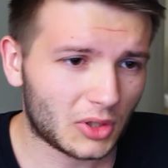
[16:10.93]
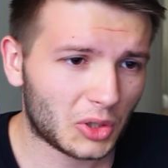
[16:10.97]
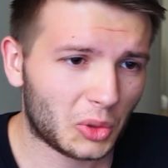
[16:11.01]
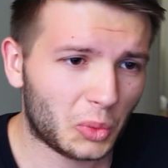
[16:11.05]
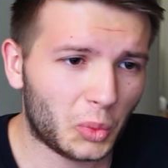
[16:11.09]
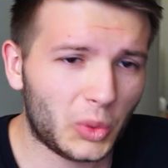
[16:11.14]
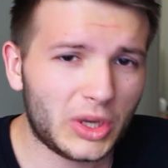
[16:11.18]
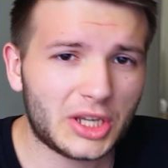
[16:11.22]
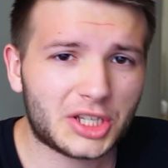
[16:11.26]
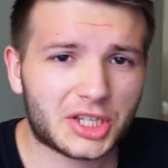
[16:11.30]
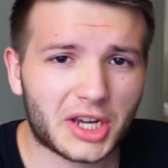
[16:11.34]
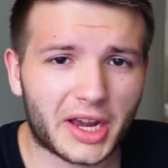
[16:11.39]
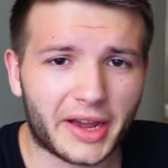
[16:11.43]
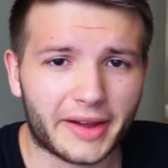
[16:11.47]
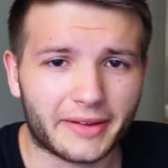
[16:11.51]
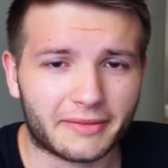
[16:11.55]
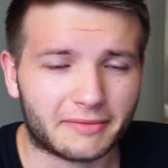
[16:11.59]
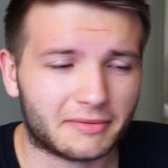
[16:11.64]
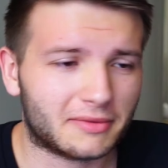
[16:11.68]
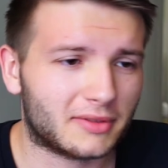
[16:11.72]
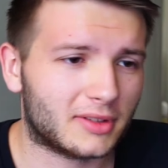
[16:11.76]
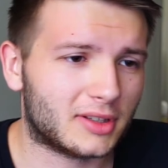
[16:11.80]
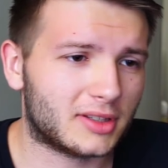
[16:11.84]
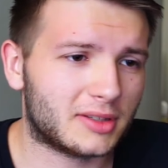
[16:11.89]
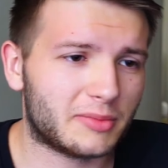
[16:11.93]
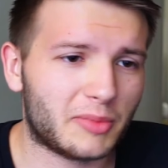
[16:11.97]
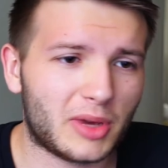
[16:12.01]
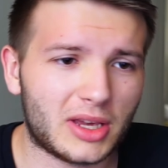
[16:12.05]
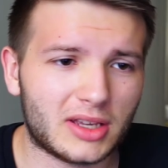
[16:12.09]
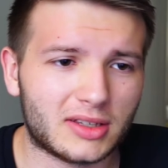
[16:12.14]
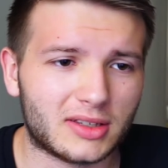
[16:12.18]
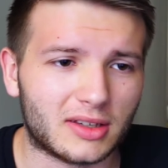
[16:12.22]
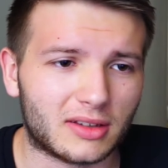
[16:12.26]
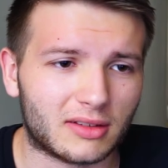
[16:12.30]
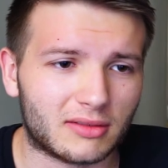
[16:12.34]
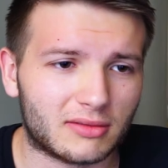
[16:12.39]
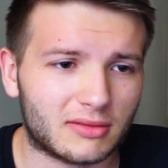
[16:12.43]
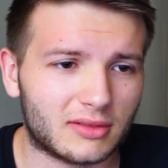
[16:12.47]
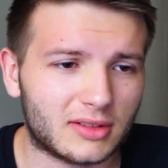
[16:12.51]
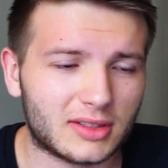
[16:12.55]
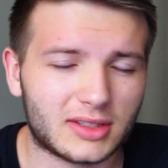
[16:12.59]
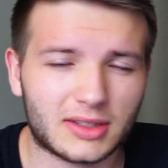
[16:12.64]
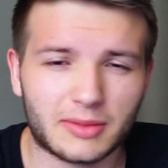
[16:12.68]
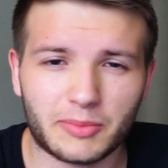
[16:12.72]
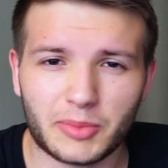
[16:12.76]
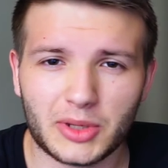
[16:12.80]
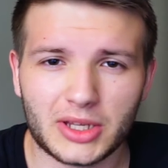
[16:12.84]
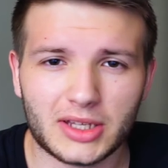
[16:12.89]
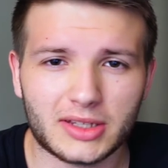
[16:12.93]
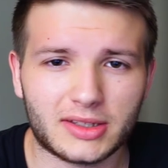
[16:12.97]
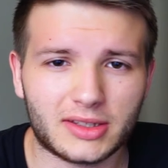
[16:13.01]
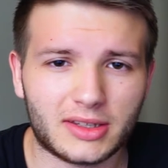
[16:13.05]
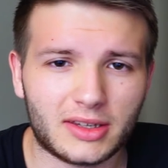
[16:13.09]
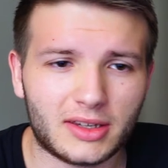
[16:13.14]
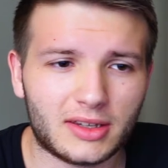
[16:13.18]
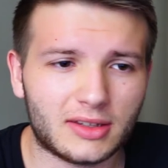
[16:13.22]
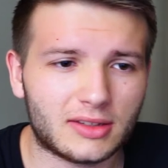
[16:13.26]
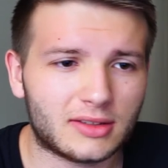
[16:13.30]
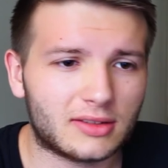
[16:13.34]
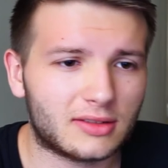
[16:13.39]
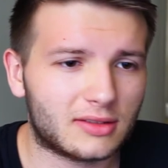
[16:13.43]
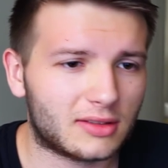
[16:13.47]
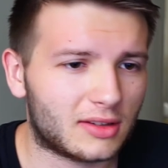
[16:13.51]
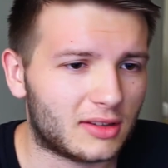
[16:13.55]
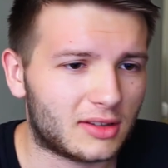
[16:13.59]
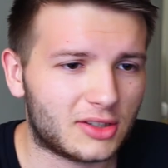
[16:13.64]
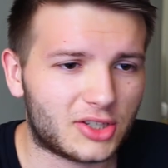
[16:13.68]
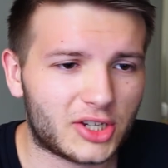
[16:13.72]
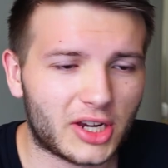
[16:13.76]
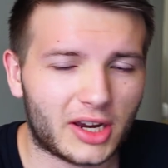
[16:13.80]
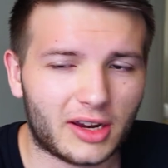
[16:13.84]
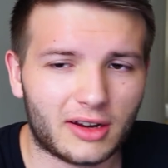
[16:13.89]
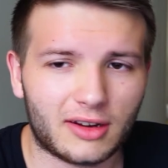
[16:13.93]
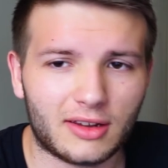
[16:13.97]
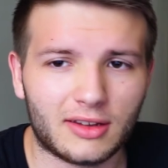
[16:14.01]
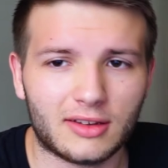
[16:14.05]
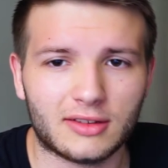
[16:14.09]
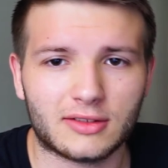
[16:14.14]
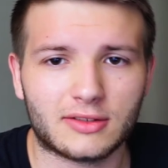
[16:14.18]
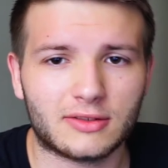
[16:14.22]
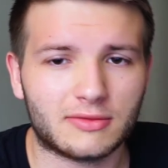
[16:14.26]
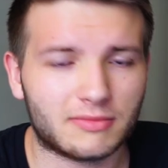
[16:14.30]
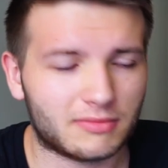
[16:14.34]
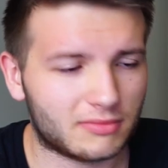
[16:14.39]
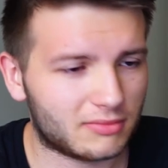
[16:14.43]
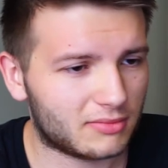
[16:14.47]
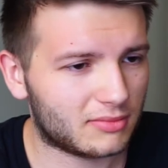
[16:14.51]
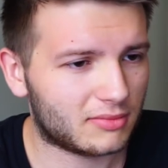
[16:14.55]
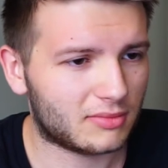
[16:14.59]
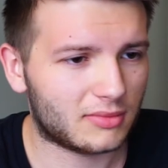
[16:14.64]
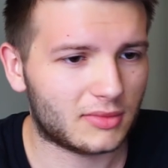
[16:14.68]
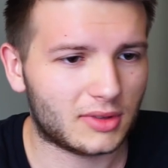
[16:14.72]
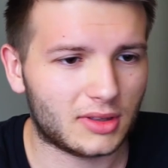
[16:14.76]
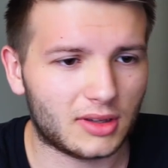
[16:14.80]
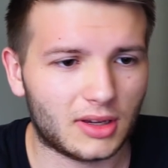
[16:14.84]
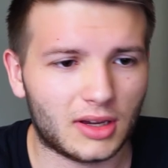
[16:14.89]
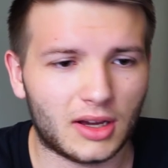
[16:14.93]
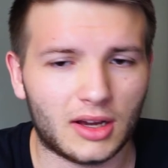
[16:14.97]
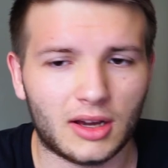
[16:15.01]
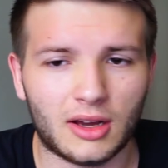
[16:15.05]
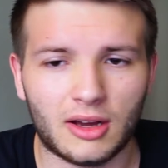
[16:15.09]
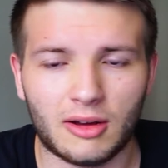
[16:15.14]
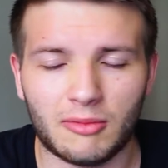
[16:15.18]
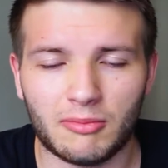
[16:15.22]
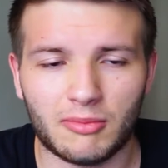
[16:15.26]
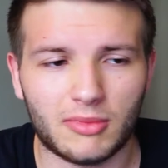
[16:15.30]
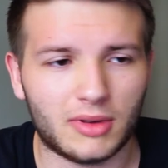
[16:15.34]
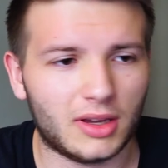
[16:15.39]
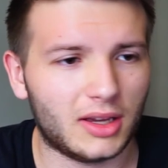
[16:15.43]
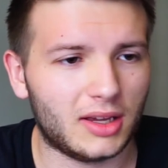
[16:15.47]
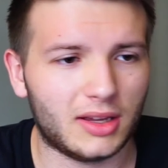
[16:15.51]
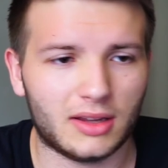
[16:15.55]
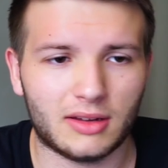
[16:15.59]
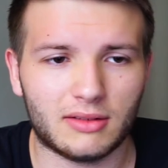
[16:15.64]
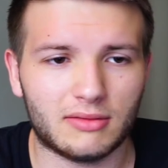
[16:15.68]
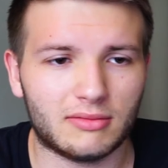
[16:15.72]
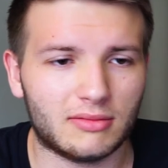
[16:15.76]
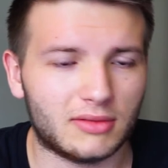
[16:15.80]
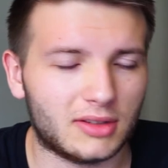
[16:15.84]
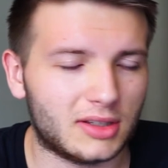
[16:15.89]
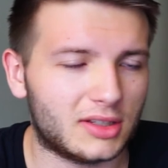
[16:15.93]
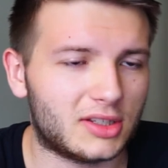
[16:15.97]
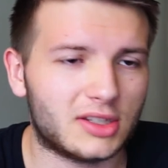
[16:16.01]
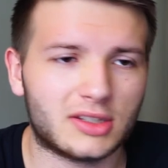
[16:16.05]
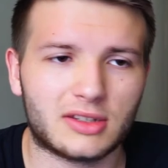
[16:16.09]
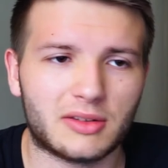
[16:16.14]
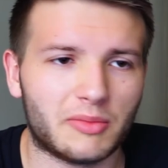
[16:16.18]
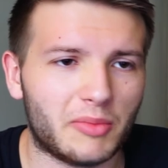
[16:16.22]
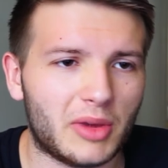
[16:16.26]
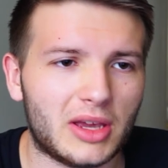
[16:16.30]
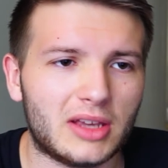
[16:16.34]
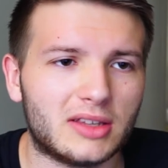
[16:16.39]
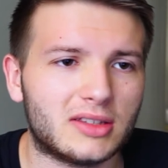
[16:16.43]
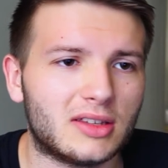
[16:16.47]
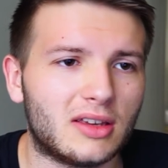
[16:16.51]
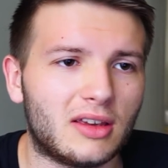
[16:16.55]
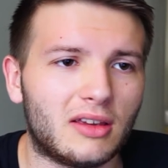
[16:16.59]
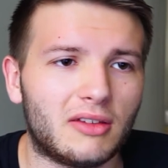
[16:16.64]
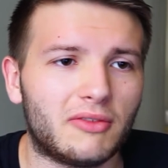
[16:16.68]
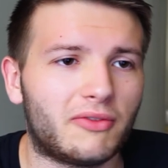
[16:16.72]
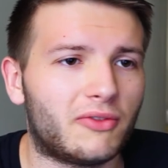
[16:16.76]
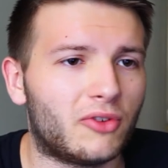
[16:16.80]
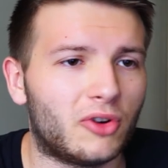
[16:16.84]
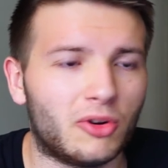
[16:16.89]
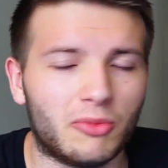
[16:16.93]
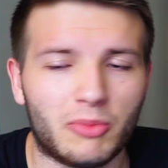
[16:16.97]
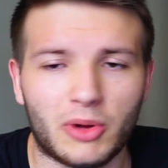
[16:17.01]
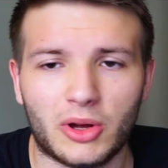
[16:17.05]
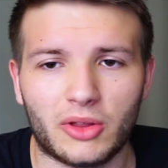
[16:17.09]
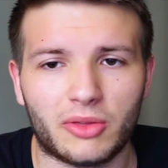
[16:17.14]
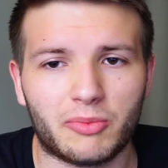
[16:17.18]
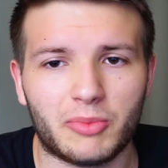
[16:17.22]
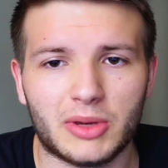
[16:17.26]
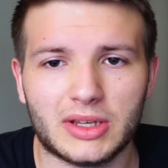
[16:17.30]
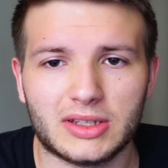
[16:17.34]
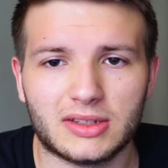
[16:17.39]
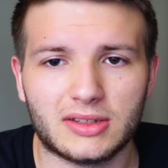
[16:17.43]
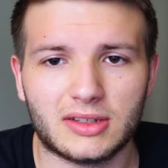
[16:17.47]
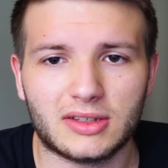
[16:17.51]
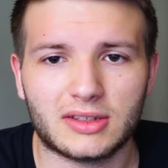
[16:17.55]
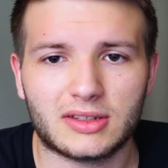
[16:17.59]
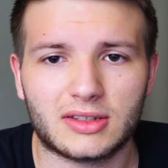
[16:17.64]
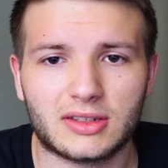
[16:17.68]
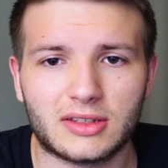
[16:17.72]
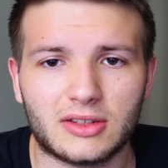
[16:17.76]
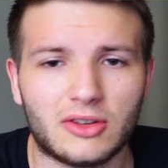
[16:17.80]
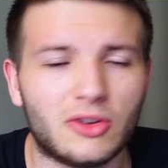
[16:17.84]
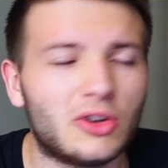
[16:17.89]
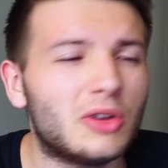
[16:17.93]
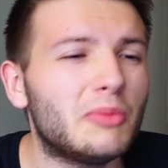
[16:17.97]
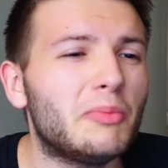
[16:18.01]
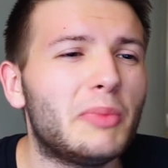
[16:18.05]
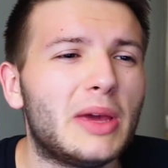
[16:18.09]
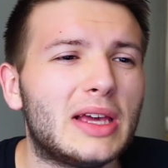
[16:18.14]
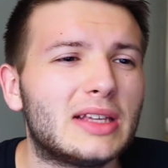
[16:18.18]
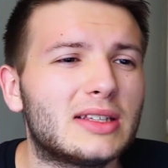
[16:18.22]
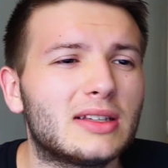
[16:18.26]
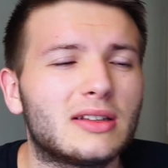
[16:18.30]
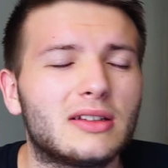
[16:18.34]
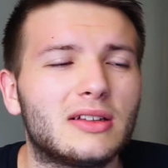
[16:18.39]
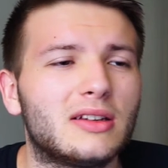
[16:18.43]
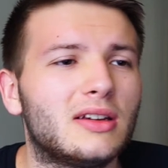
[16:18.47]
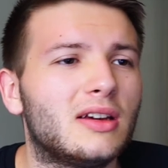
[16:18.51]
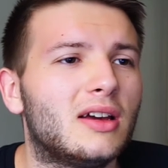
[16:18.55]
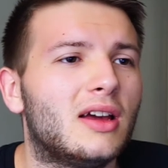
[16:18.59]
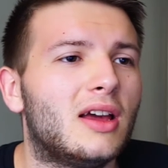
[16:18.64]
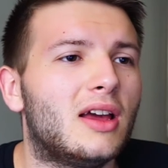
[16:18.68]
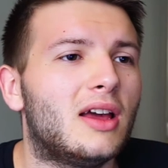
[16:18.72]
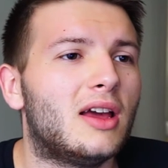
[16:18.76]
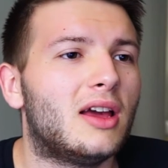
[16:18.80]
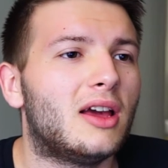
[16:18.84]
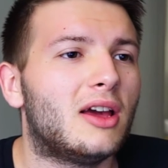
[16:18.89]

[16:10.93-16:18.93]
WeChat. It's amazing. It's the bee's knees of the Chinese, and it's just amazing for both business. You can basically